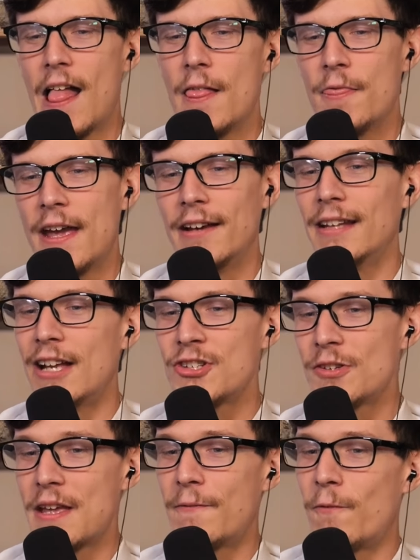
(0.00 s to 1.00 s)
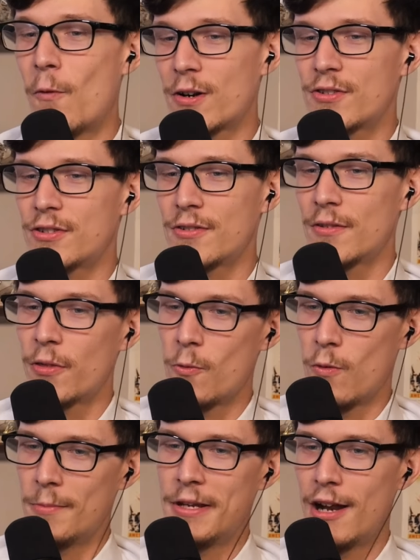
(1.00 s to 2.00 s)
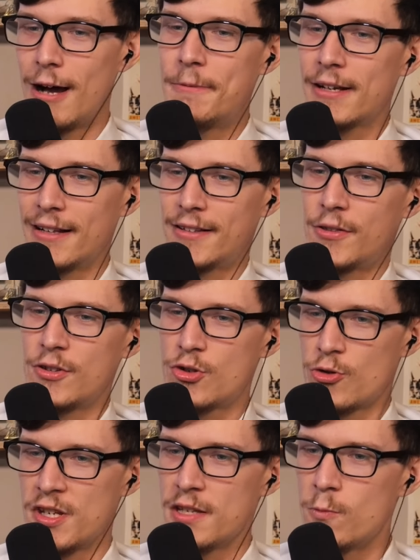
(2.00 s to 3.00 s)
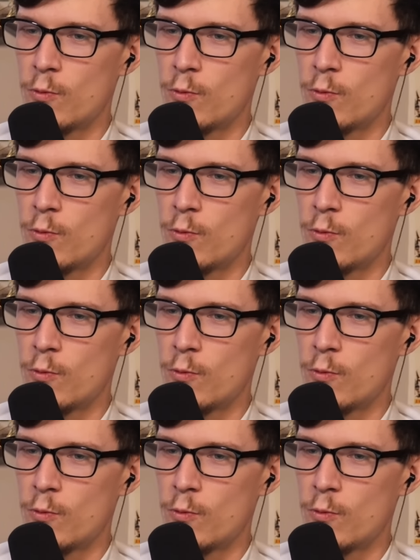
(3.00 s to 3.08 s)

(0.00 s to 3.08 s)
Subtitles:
They allegedly forced the woman up against the tree,